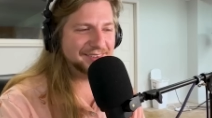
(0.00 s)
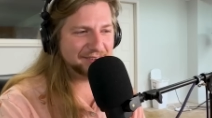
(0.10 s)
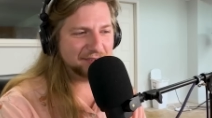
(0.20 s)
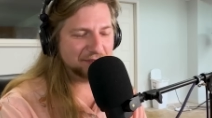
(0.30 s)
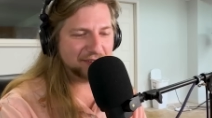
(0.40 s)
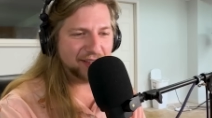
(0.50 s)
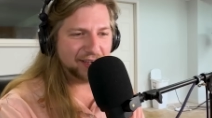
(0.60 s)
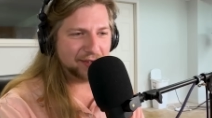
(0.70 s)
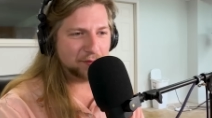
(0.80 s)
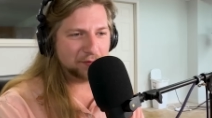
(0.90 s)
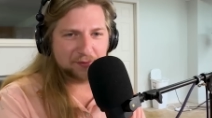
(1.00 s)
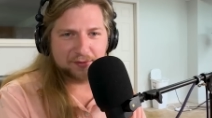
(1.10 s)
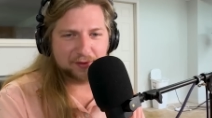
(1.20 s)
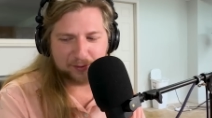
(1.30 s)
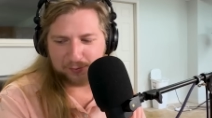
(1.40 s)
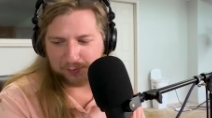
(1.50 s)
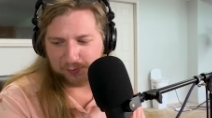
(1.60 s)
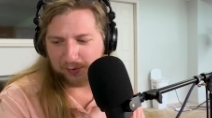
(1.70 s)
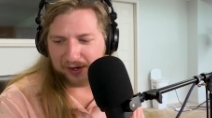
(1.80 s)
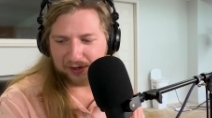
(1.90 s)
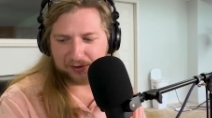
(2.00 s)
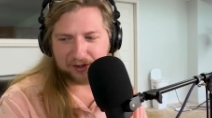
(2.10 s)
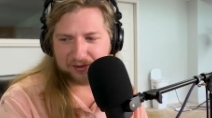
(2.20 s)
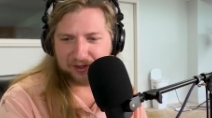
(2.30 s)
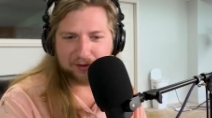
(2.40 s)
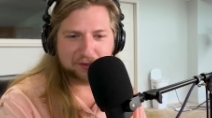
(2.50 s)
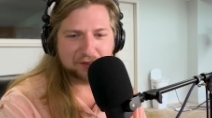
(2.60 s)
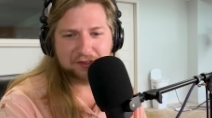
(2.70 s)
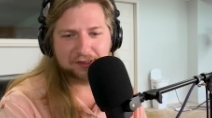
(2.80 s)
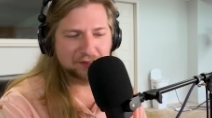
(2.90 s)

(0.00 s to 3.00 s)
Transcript: I'm glad I'm way across the ocean.